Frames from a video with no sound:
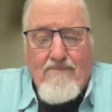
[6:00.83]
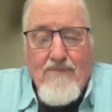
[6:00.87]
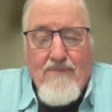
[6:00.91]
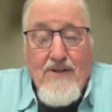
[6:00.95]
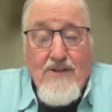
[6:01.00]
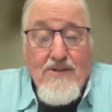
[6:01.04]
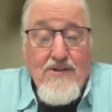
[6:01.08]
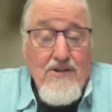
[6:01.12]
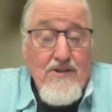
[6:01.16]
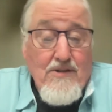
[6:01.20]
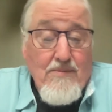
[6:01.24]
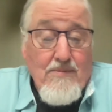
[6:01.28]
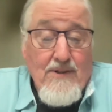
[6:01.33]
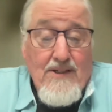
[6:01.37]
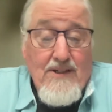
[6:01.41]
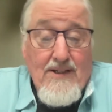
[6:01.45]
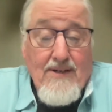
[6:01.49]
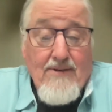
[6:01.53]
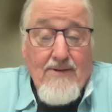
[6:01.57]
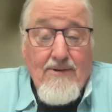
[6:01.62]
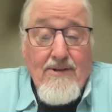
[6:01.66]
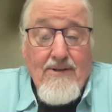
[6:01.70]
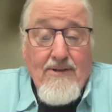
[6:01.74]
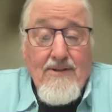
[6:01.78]
This is
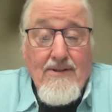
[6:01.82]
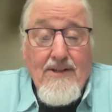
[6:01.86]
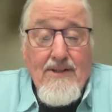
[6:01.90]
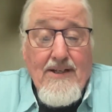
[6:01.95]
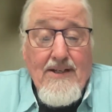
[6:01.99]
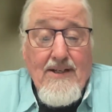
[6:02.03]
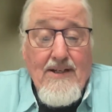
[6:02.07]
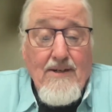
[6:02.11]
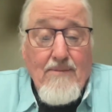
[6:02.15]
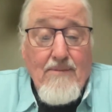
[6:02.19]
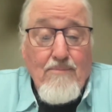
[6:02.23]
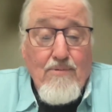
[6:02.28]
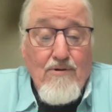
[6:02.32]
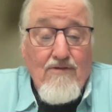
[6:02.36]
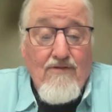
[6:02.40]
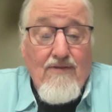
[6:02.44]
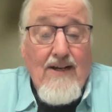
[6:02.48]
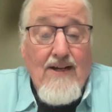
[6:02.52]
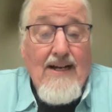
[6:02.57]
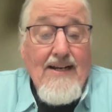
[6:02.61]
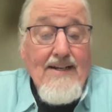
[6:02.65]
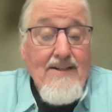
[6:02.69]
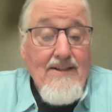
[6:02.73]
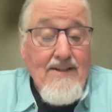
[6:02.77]
material that can
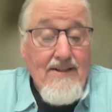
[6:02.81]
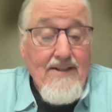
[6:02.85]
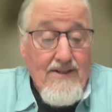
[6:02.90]
provide